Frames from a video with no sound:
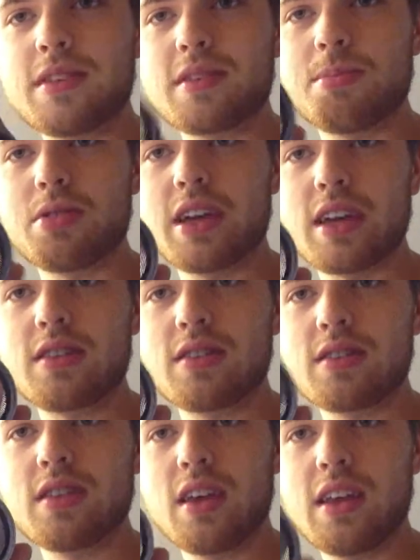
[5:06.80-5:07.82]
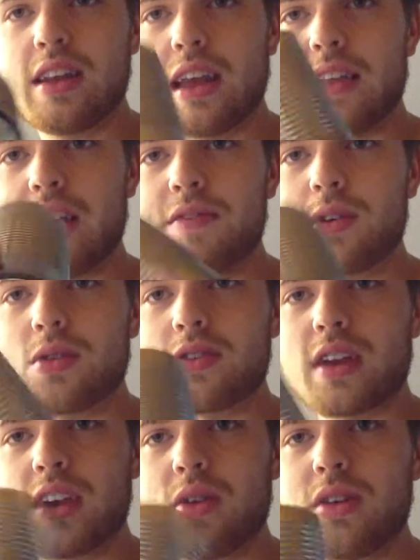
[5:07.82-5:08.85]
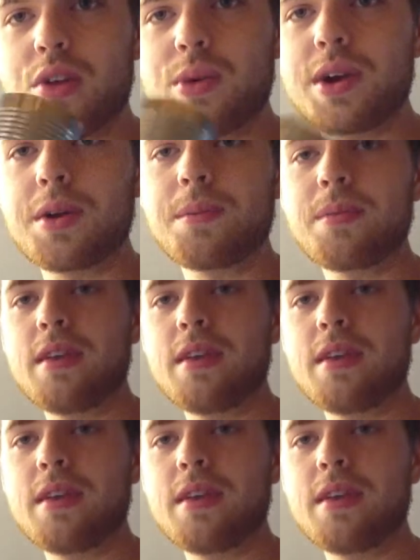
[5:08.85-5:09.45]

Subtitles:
this in place. Now that filter's not going anywhere.